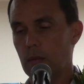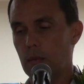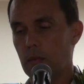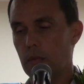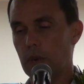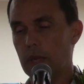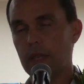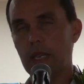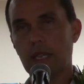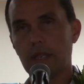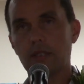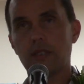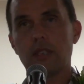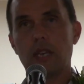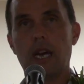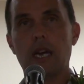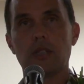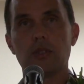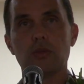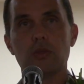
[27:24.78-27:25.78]
But that's
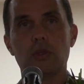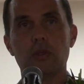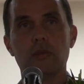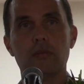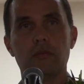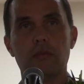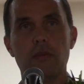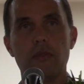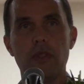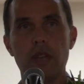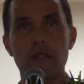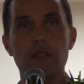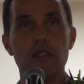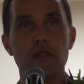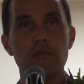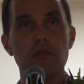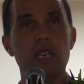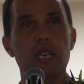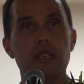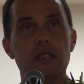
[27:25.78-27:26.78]
they've
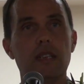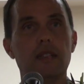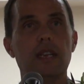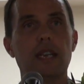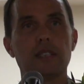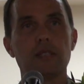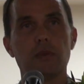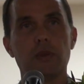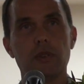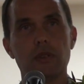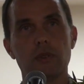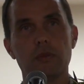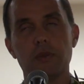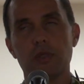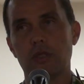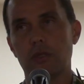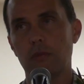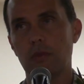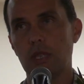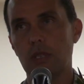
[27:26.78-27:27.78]
admitted that that's what they're
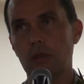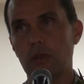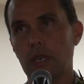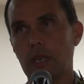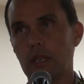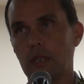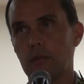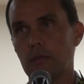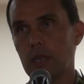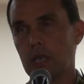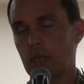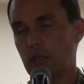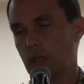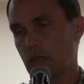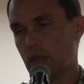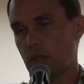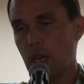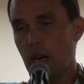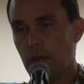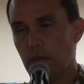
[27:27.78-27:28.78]
supposed to be doing, because
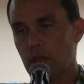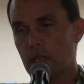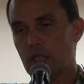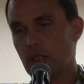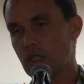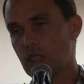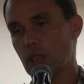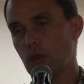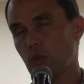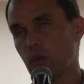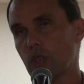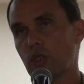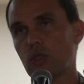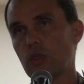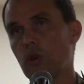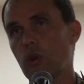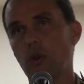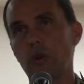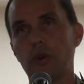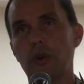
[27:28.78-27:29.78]
the sovereign is the
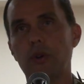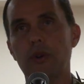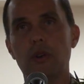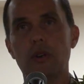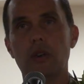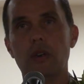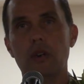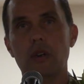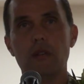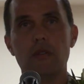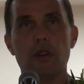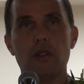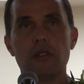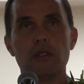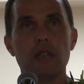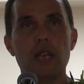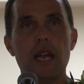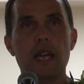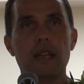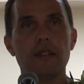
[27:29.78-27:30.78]
original owner of all the
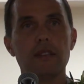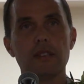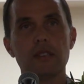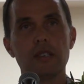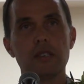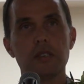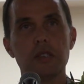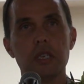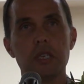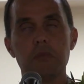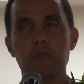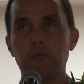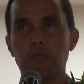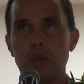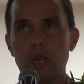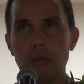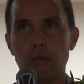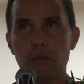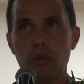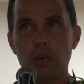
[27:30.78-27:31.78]
land. This is in
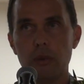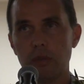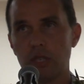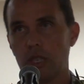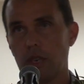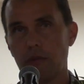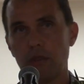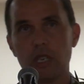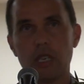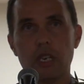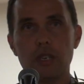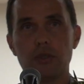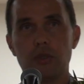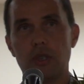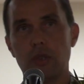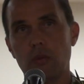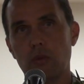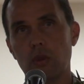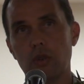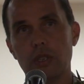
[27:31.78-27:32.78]
pretty much every country
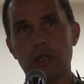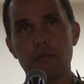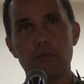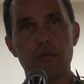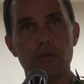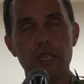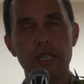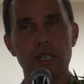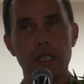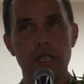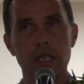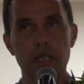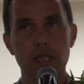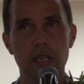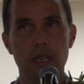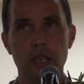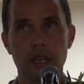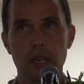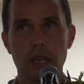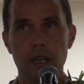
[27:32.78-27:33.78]
in the world. In Britain,
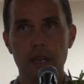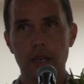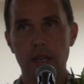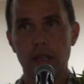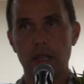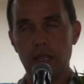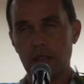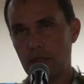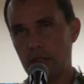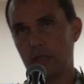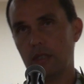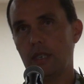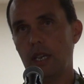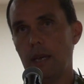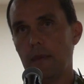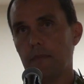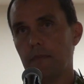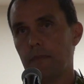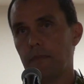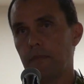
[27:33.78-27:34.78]
it's the
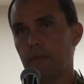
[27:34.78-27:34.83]
same.